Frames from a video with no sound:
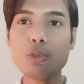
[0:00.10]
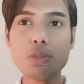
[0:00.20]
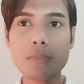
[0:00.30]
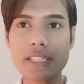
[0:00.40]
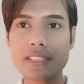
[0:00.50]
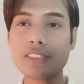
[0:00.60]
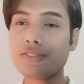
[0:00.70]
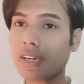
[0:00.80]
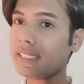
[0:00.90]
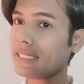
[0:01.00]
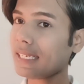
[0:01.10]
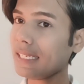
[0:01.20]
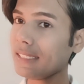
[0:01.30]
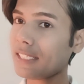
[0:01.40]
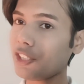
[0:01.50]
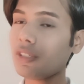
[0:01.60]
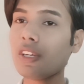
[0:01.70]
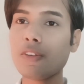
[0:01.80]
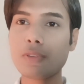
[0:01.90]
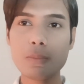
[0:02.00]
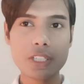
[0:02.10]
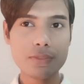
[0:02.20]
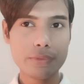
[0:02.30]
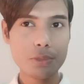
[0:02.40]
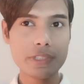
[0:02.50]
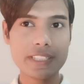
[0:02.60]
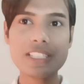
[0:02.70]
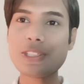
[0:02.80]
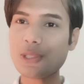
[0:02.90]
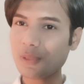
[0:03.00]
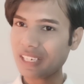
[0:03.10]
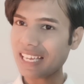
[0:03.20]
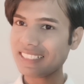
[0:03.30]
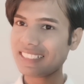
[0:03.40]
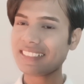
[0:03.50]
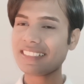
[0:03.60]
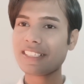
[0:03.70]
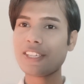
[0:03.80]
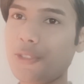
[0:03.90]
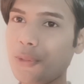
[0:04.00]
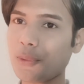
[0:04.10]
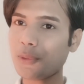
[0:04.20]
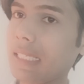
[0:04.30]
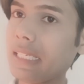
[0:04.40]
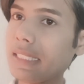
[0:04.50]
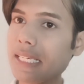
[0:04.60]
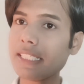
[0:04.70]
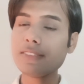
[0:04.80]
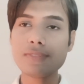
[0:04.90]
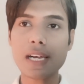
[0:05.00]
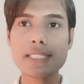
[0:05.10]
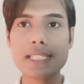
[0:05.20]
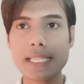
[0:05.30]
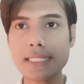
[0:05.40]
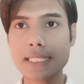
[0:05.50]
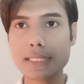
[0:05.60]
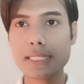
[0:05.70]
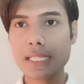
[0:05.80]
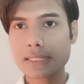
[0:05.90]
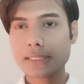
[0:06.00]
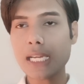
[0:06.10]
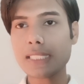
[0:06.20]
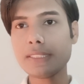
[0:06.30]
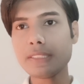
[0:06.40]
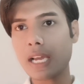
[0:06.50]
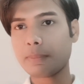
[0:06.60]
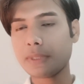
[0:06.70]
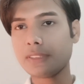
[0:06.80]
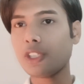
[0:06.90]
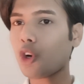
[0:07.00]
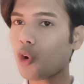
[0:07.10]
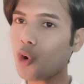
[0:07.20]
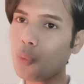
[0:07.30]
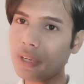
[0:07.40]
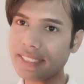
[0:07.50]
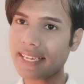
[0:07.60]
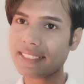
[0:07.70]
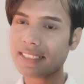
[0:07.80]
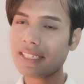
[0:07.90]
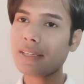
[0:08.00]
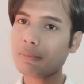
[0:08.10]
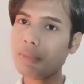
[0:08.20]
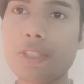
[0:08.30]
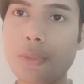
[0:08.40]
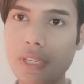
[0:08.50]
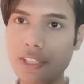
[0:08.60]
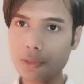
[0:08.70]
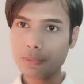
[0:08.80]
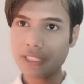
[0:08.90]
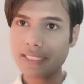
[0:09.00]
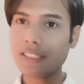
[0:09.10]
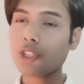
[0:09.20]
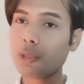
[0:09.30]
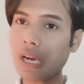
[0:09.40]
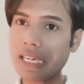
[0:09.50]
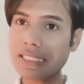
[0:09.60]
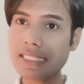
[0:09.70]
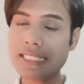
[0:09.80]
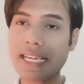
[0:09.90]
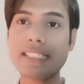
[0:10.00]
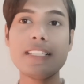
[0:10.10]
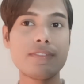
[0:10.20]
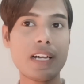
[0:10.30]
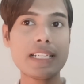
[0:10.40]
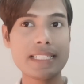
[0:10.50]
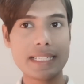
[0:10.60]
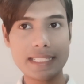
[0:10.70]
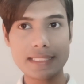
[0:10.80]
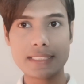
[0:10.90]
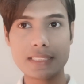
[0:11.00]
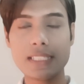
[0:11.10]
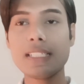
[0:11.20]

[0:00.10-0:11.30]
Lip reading: to master fast English from confusion to clarity. So, understanding fast English doesn't happen overnight. Train your brain to understand fast English.